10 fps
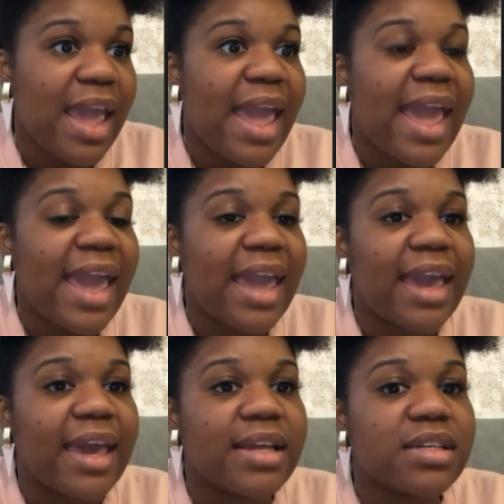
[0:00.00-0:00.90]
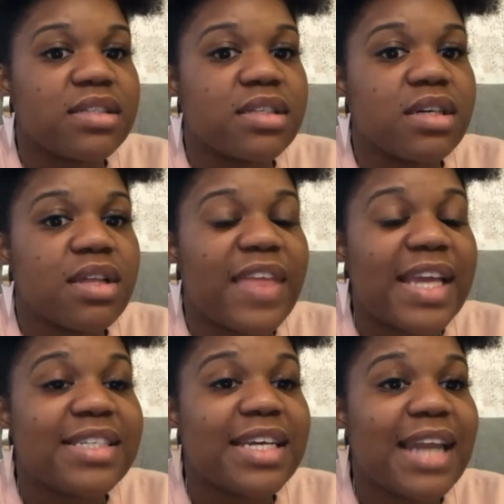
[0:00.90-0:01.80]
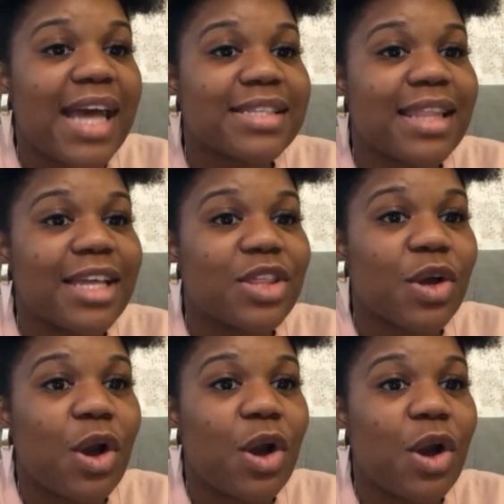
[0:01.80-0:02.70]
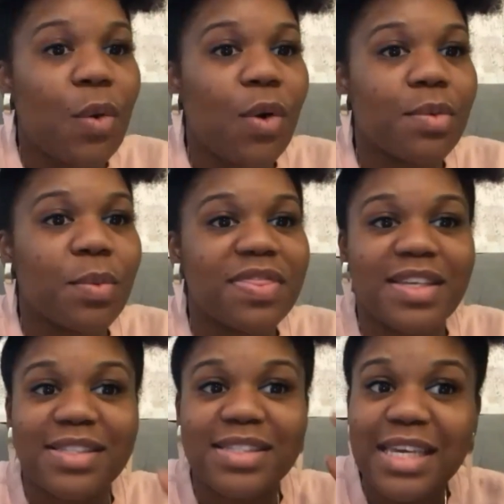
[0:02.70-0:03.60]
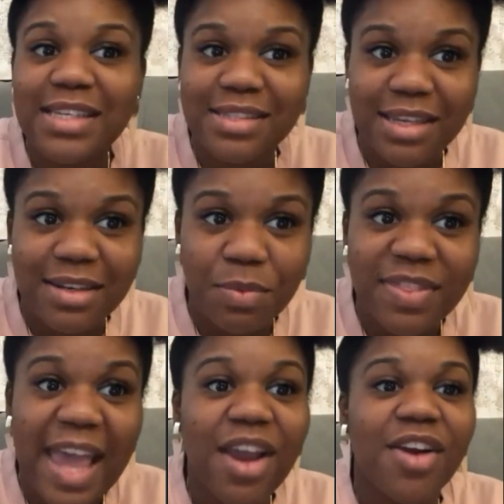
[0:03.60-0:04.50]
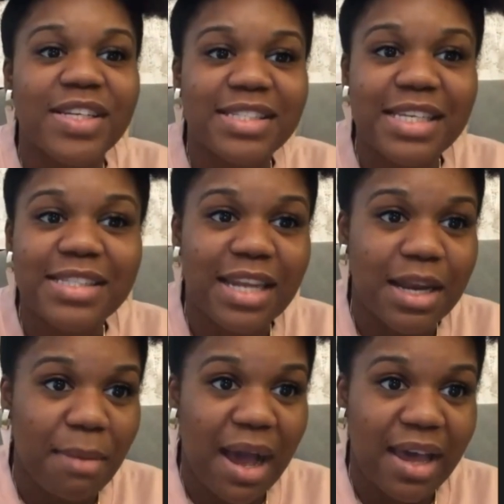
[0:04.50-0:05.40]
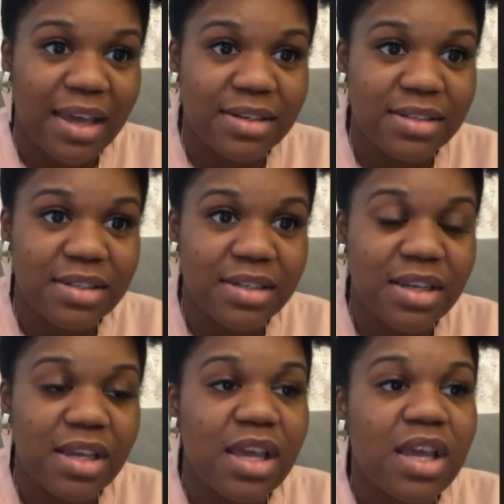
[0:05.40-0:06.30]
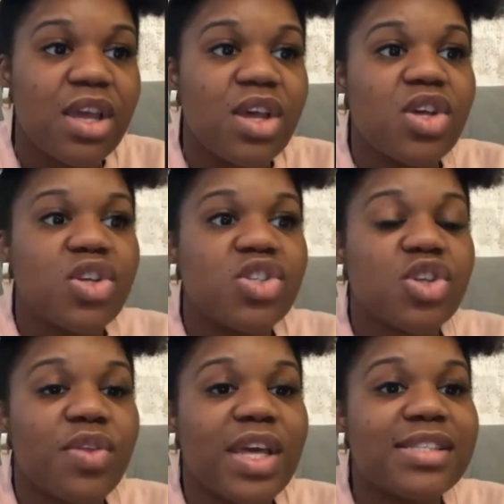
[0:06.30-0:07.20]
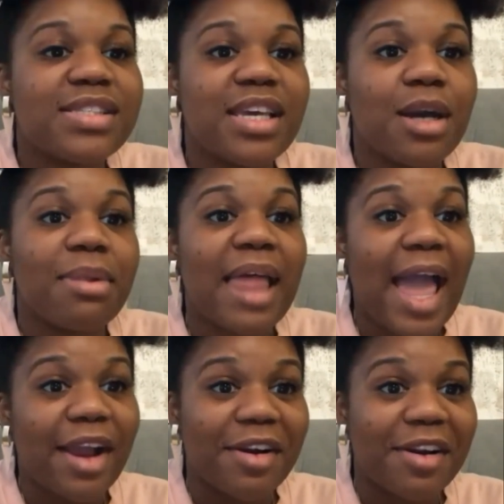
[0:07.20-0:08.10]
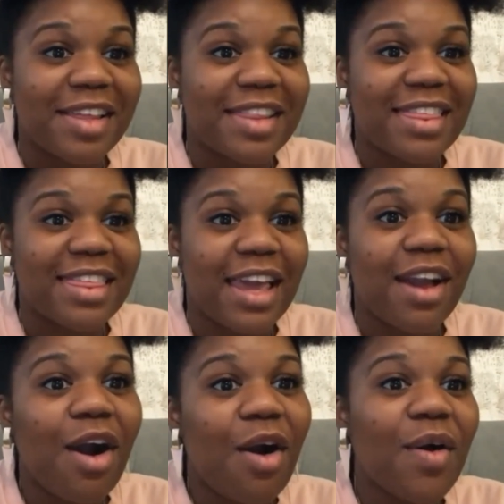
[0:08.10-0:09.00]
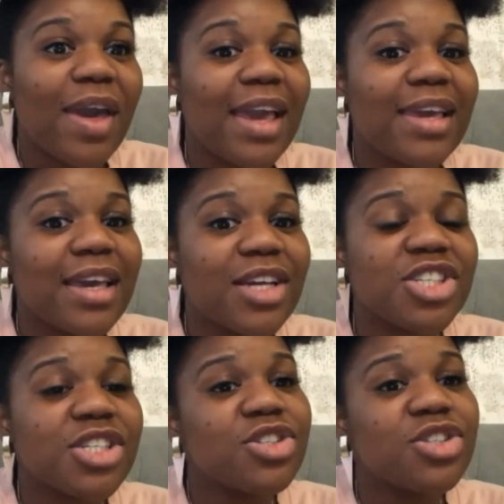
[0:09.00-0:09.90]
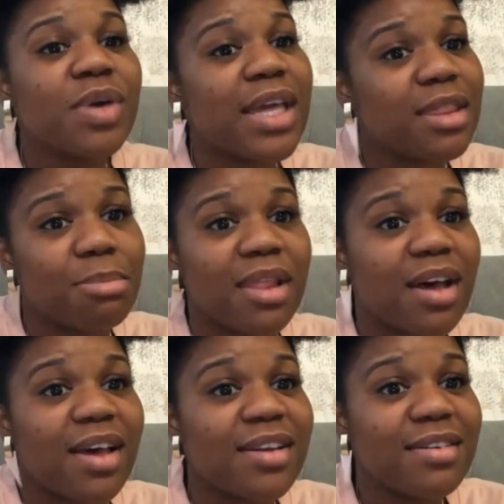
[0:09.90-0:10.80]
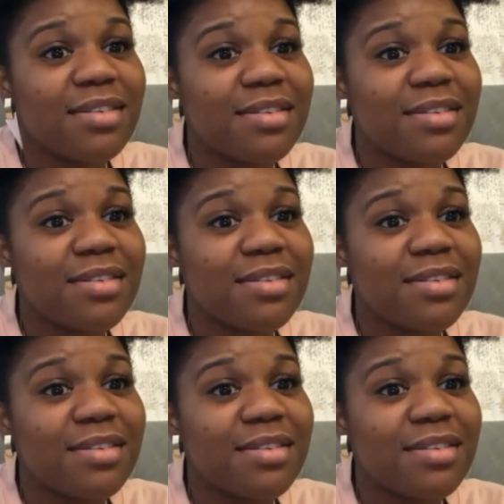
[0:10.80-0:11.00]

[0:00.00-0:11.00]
And they did not select the cohort with the season, with that current season in mind. So they see a black girl and they think, oh, okay, yeah, she'll do in the blood.